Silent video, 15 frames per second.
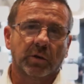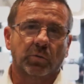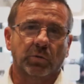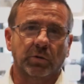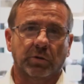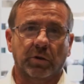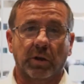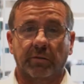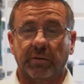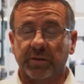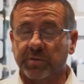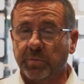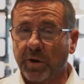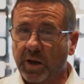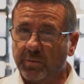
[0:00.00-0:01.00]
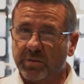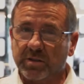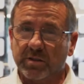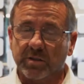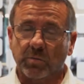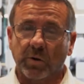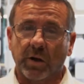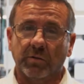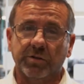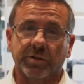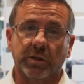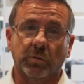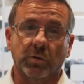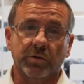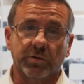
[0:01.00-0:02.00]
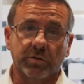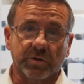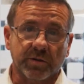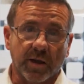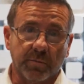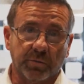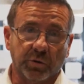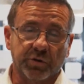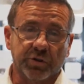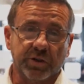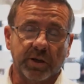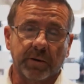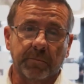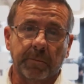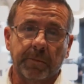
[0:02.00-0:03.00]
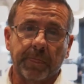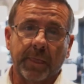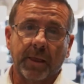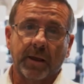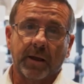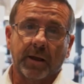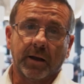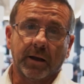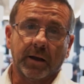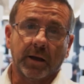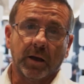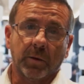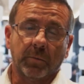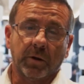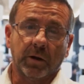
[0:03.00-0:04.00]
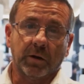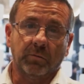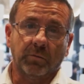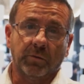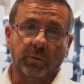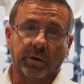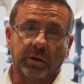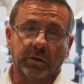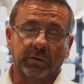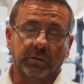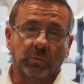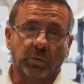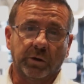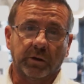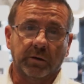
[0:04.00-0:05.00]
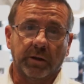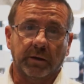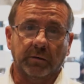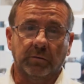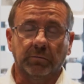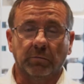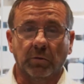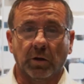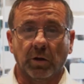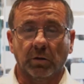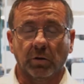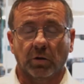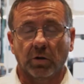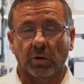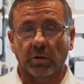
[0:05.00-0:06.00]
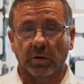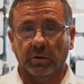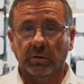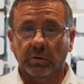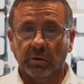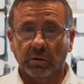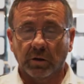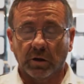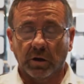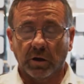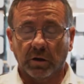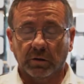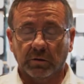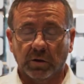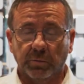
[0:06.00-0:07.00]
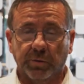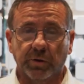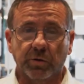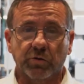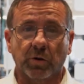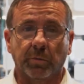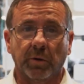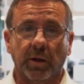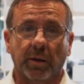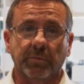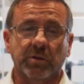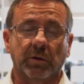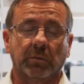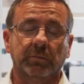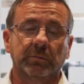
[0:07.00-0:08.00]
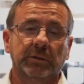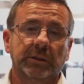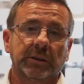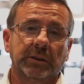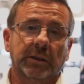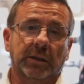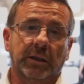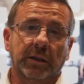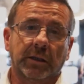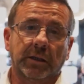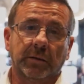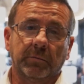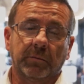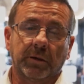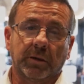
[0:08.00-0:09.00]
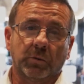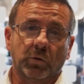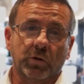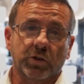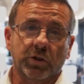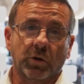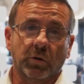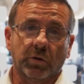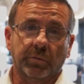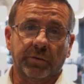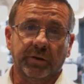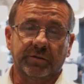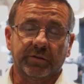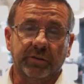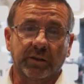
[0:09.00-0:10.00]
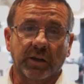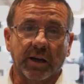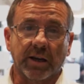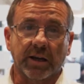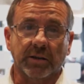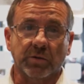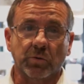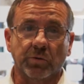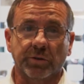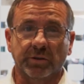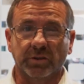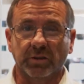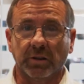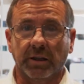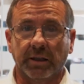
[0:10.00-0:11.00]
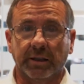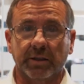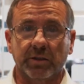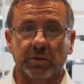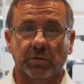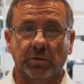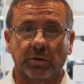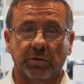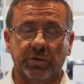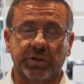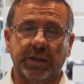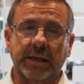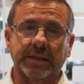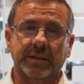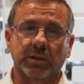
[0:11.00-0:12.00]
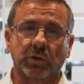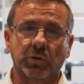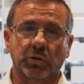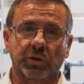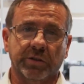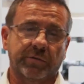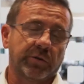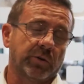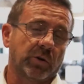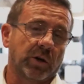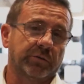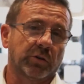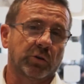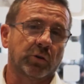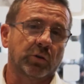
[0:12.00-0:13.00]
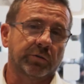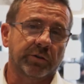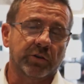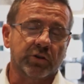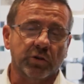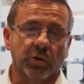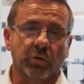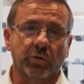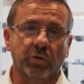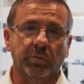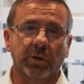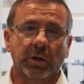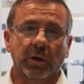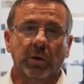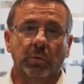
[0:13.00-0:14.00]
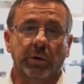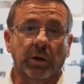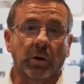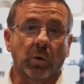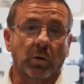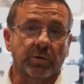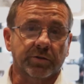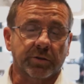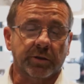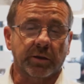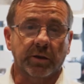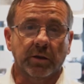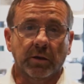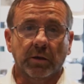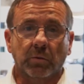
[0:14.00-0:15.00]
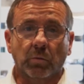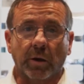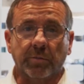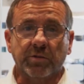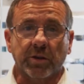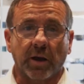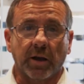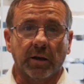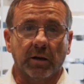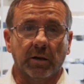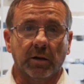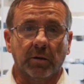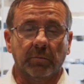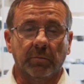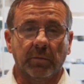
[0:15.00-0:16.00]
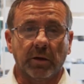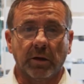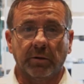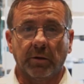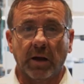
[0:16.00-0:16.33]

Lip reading: we'll look at advance payments as well, see what suits their budget, and we can then look on the computer, on the laptop, and we'll show them different cars, what they look like, so they're not just guessing colours. If we don't have a colour in the showroom, we can go onto the website and